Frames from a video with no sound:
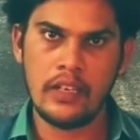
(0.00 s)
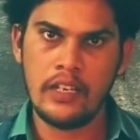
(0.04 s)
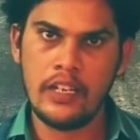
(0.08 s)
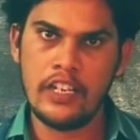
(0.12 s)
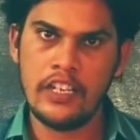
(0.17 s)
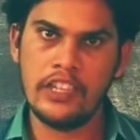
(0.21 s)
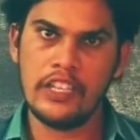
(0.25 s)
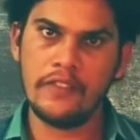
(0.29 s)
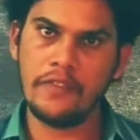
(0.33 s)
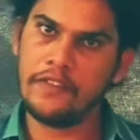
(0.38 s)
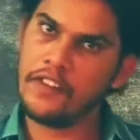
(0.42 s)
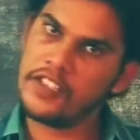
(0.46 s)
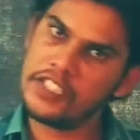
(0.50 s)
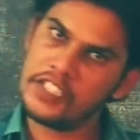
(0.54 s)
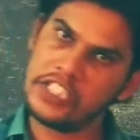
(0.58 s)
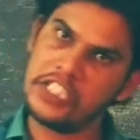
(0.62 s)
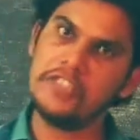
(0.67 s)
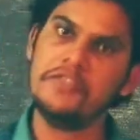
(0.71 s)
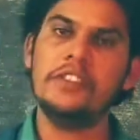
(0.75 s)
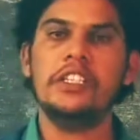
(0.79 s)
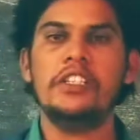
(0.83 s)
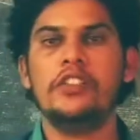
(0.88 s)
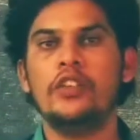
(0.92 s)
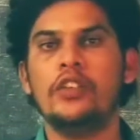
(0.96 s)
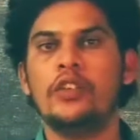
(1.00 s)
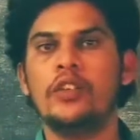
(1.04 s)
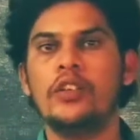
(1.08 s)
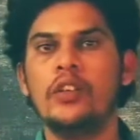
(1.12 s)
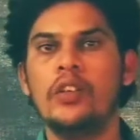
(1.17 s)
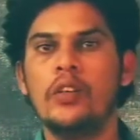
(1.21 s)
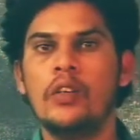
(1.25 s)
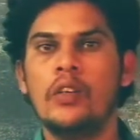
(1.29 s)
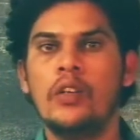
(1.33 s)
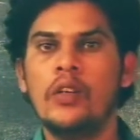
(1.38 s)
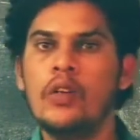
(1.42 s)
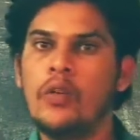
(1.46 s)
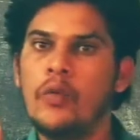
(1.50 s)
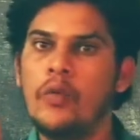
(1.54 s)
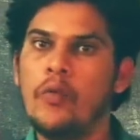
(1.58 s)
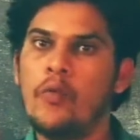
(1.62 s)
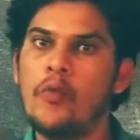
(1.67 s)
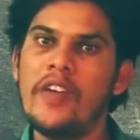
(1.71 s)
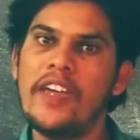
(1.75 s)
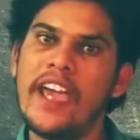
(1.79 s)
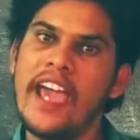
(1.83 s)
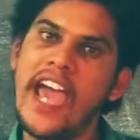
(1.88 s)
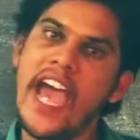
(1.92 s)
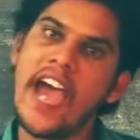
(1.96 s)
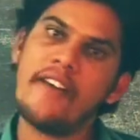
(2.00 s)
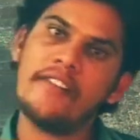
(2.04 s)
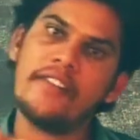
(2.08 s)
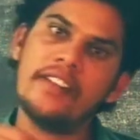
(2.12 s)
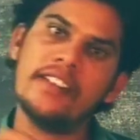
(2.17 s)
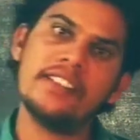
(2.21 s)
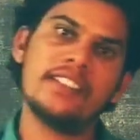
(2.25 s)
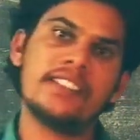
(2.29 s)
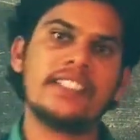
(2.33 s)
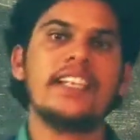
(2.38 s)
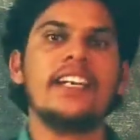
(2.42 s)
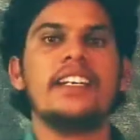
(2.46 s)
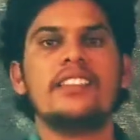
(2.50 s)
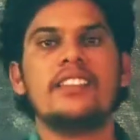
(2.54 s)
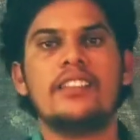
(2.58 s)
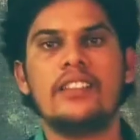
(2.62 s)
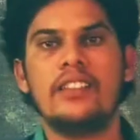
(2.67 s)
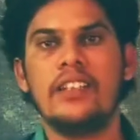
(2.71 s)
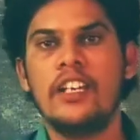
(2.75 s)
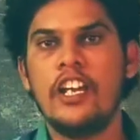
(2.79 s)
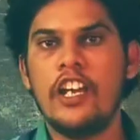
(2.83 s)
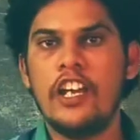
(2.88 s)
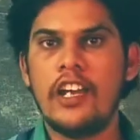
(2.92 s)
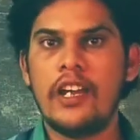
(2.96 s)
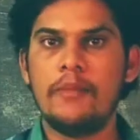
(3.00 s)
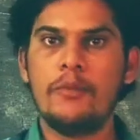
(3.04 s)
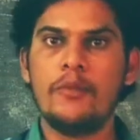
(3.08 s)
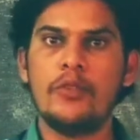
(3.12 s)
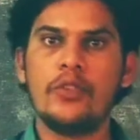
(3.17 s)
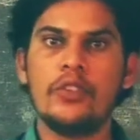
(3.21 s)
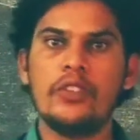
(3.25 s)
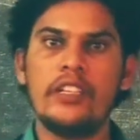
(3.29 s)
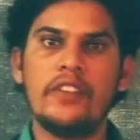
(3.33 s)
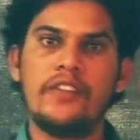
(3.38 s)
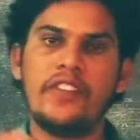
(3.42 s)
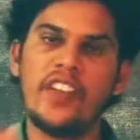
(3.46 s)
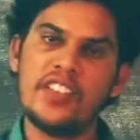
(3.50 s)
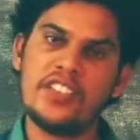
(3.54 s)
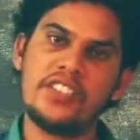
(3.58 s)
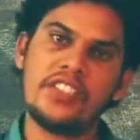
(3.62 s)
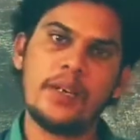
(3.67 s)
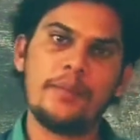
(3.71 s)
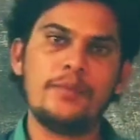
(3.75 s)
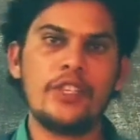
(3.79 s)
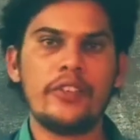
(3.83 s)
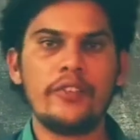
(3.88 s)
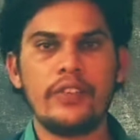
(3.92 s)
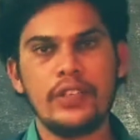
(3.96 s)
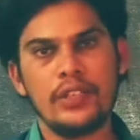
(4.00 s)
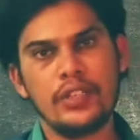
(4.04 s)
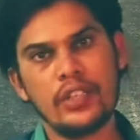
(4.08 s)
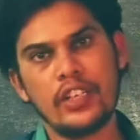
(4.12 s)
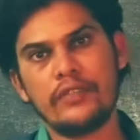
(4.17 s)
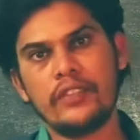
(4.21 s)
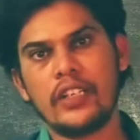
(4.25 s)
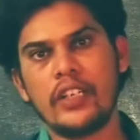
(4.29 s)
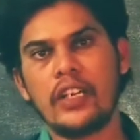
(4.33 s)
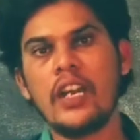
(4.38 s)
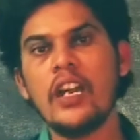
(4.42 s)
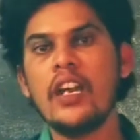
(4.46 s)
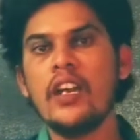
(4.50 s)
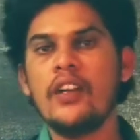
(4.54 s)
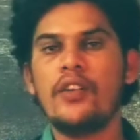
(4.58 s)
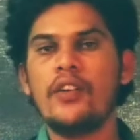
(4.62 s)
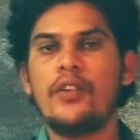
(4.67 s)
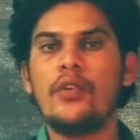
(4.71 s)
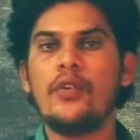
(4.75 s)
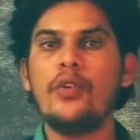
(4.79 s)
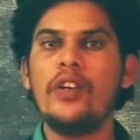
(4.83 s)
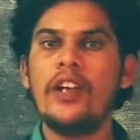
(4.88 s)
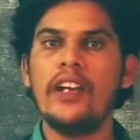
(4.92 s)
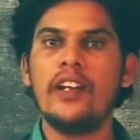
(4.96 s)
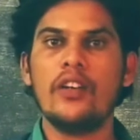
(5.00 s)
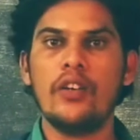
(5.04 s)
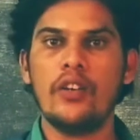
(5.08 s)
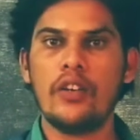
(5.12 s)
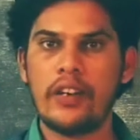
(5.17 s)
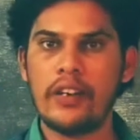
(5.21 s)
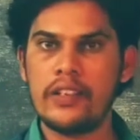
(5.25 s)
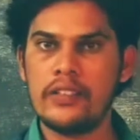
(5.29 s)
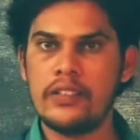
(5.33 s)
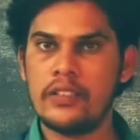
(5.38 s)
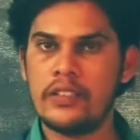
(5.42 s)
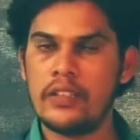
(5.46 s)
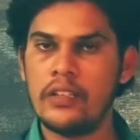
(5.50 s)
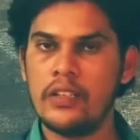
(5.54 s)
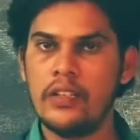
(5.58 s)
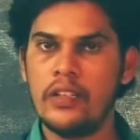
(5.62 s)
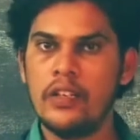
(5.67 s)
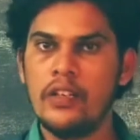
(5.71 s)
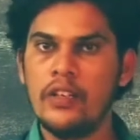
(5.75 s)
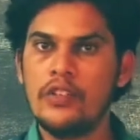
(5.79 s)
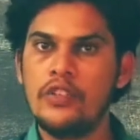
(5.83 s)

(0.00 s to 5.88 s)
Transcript: In the first video, we have discussed about the first observation of the Drude and Lorentz